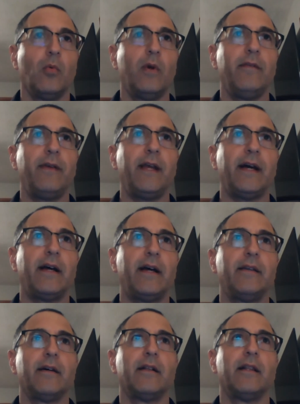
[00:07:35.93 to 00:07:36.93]
We've
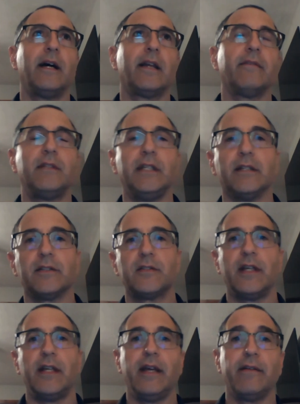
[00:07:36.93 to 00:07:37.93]
had a lot of deals
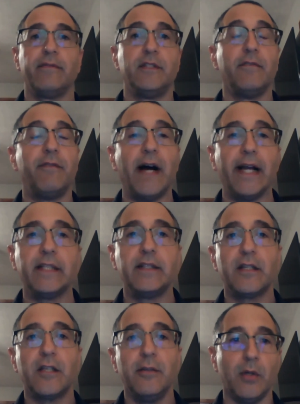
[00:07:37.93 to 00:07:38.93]
that have divided
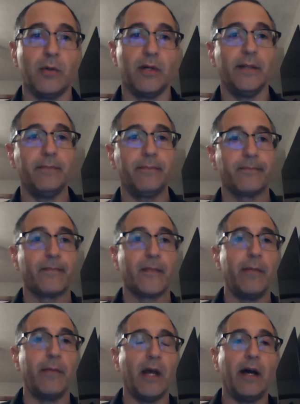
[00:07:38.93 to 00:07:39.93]
the community.
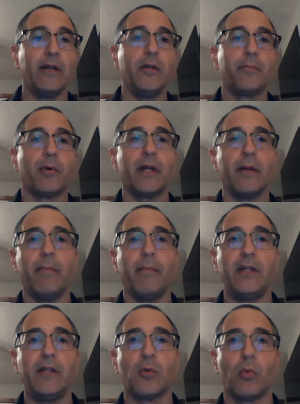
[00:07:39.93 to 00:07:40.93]
I mean, how do you bring a
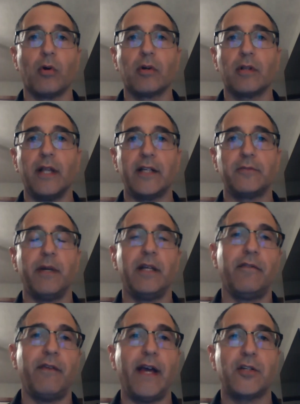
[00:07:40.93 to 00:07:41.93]
major world-class
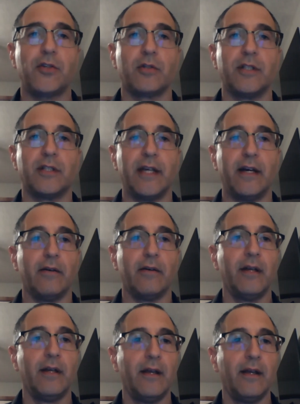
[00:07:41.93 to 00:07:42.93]
manufacturer to
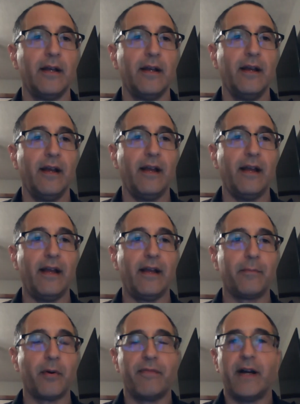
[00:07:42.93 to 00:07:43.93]
town,
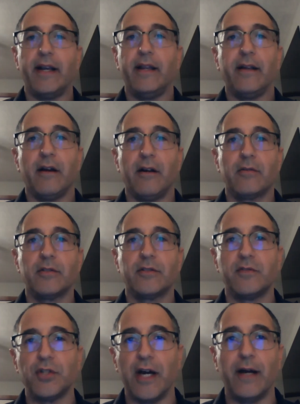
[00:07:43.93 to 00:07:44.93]
providing hundreds
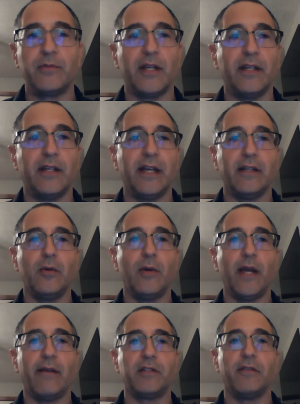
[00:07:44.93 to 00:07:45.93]
of jobs, and yet you
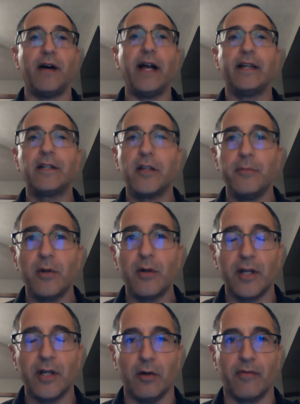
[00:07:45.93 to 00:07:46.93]
have a divided
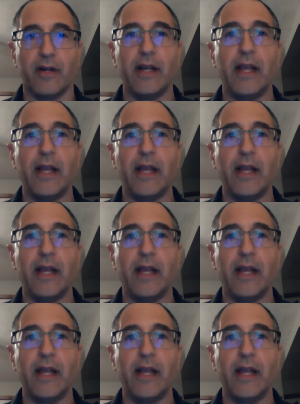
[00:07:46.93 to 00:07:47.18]
community over?